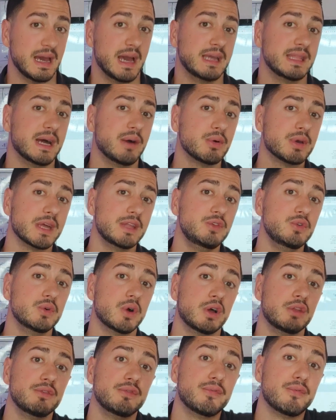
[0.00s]
And how can
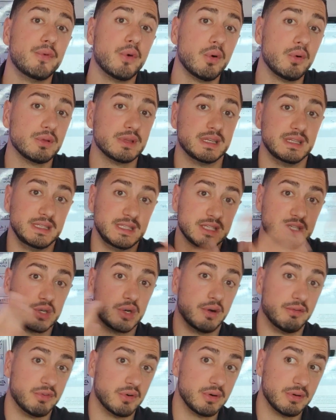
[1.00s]
you unfold and
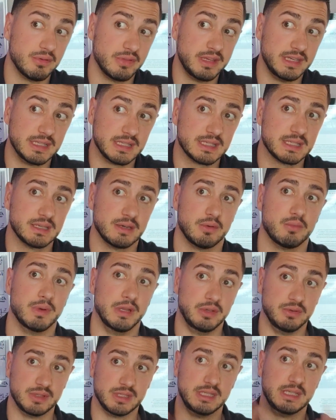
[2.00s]
discover this
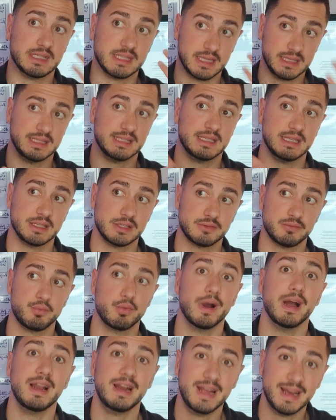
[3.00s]
when you see statistics?
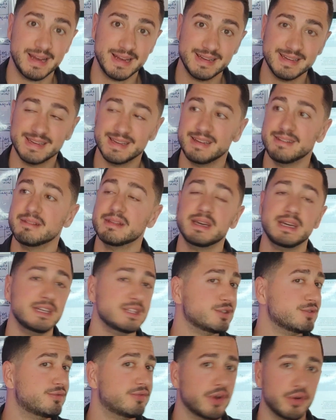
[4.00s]
Well,
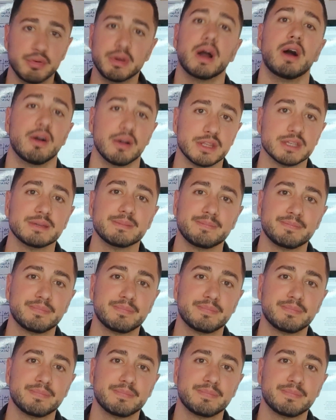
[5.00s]
it's very hard.